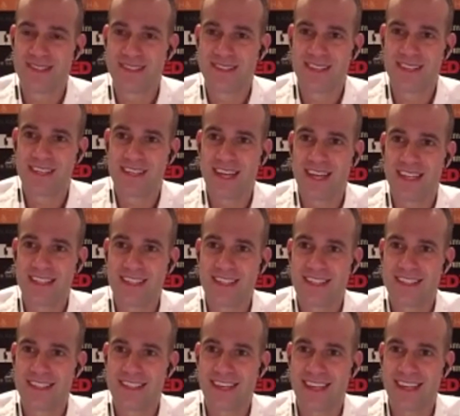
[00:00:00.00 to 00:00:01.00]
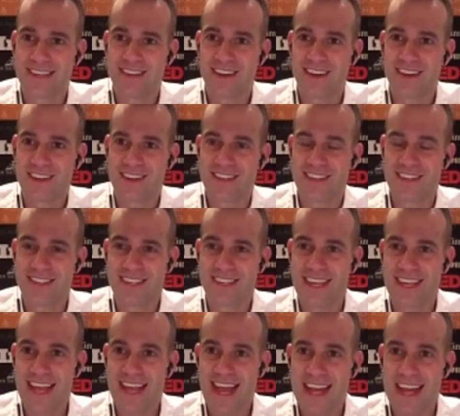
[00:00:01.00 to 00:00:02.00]
And I did a TED talk on this, and I
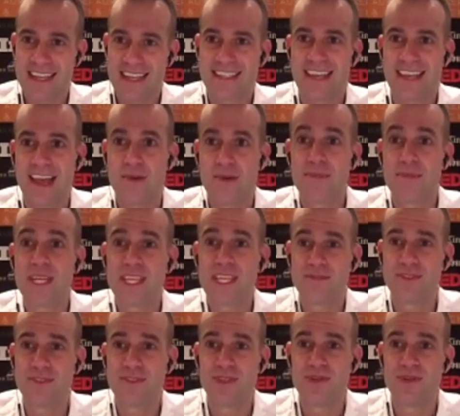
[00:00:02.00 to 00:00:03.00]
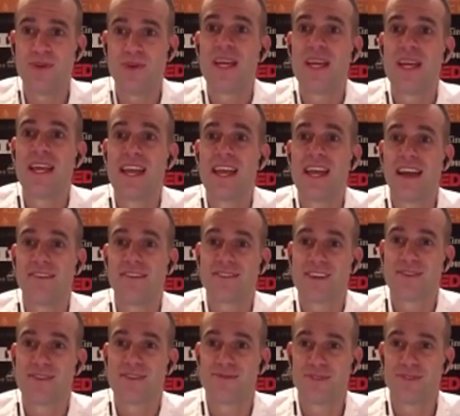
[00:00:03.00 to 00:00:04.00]
asked, how many of you have
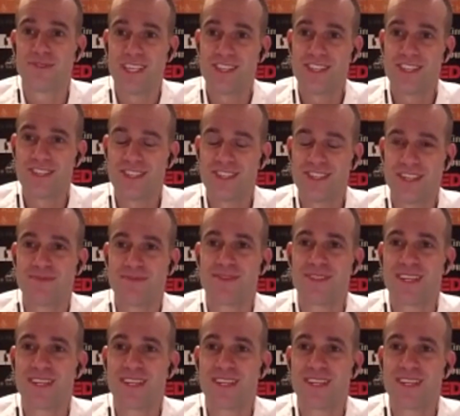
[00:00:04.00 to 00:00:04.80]
tough relationships?